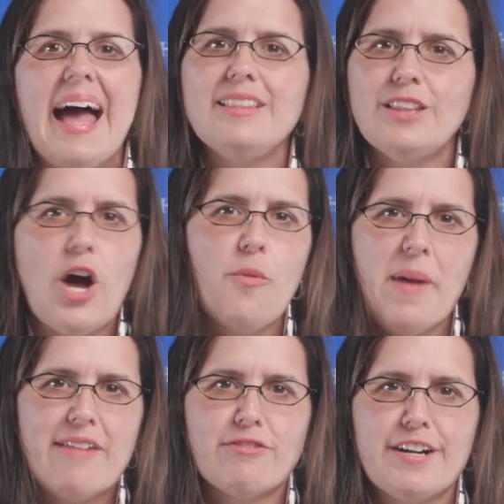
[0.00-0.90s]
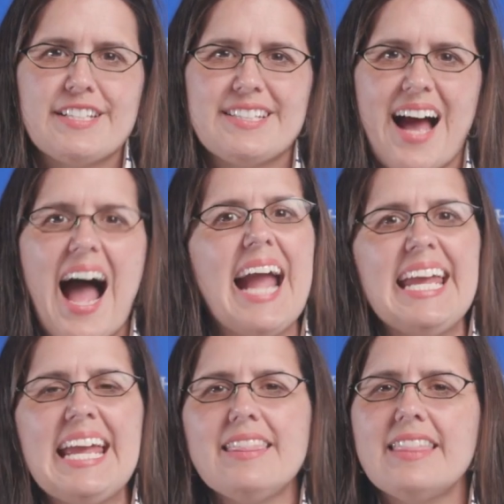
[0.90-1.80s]
Hello, Mavericks. I
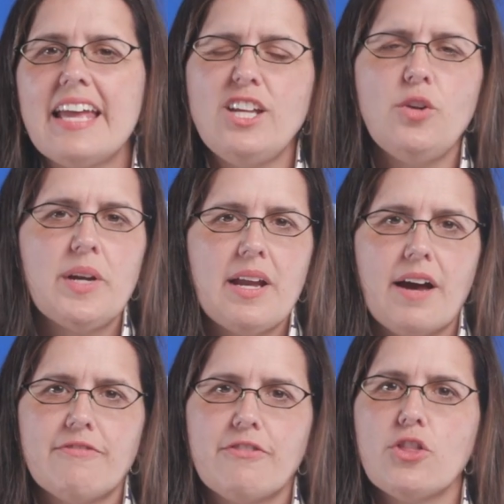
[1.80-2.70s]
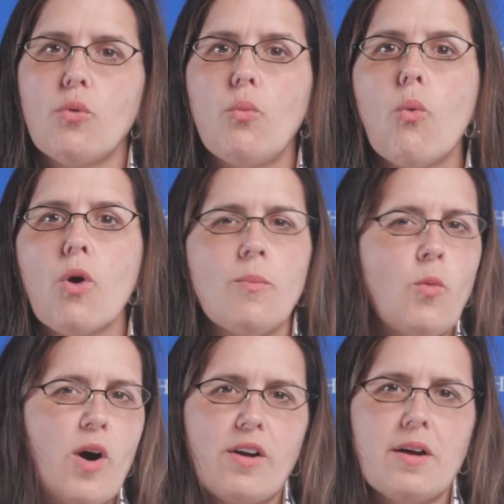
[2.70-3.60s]
can't thank you enough for the
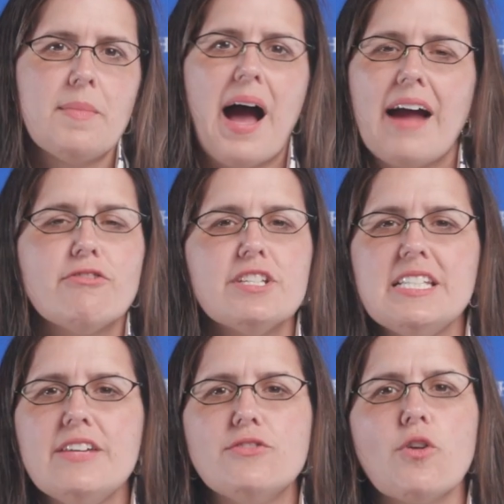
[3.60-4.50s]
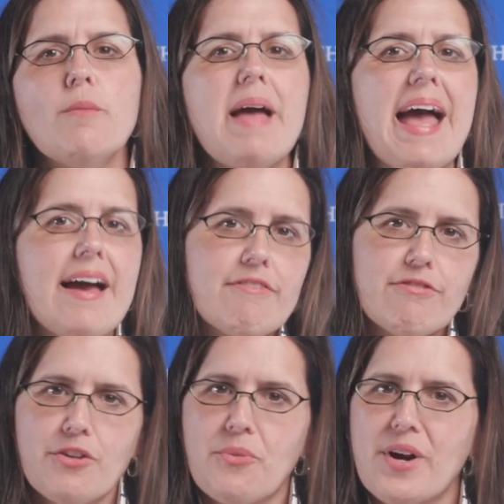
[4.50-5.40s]
warm welcome I've received from
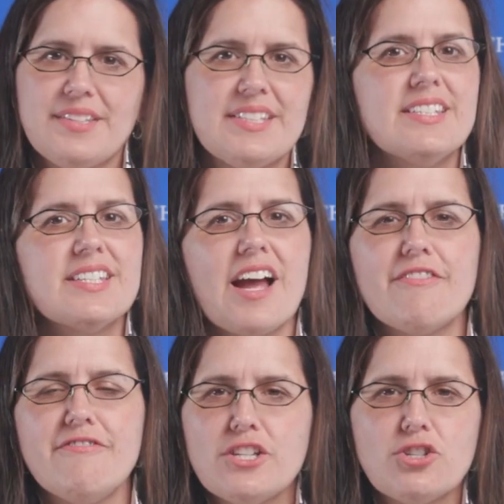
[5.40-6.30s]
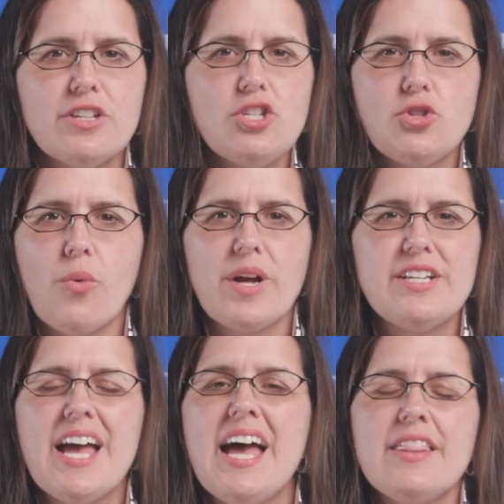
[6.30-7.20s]
everyone since I officially
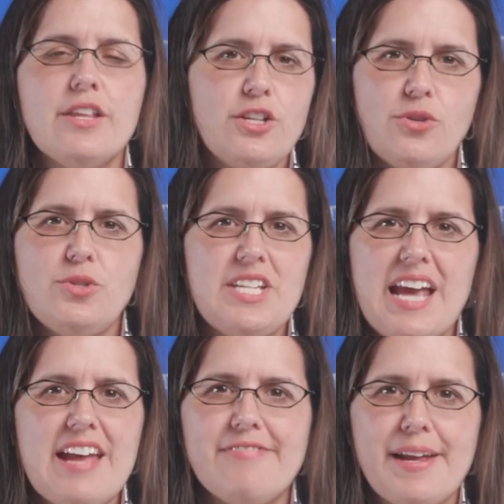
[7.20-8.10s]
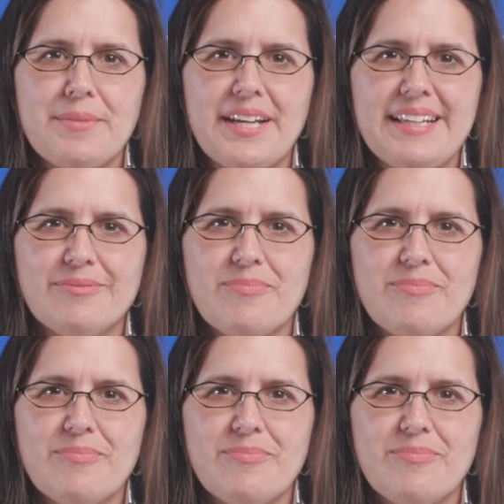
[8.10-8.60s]
joined the UTA family.